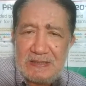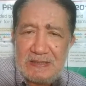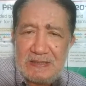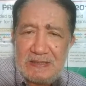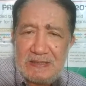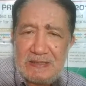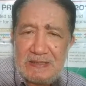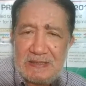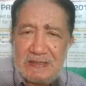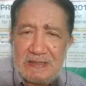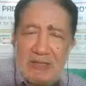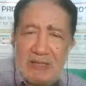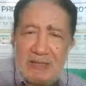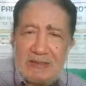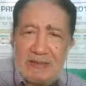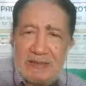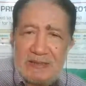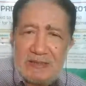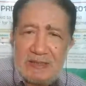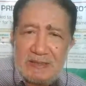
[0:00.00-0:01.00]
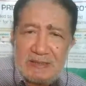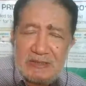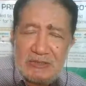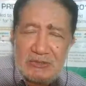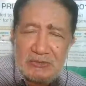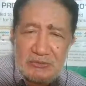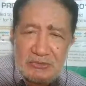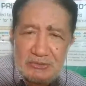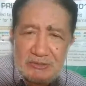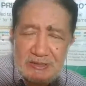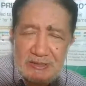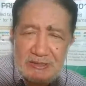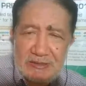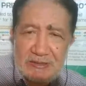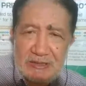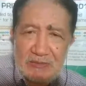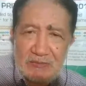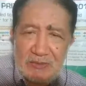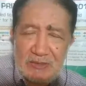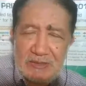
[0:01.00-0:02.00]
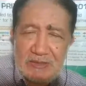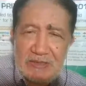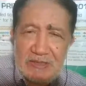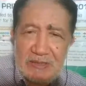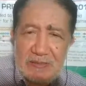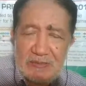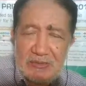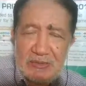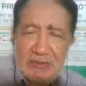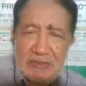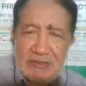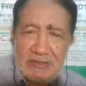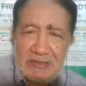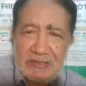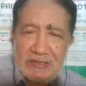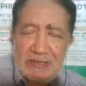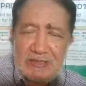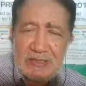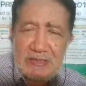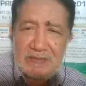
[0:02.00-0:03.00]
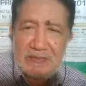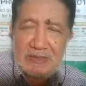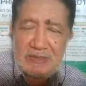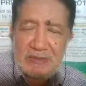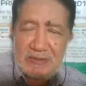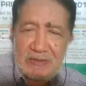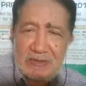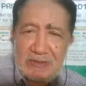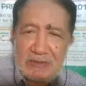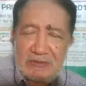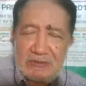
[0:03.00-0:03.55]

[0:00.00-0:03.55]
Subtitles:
So the idea is to strengthen one's immune system in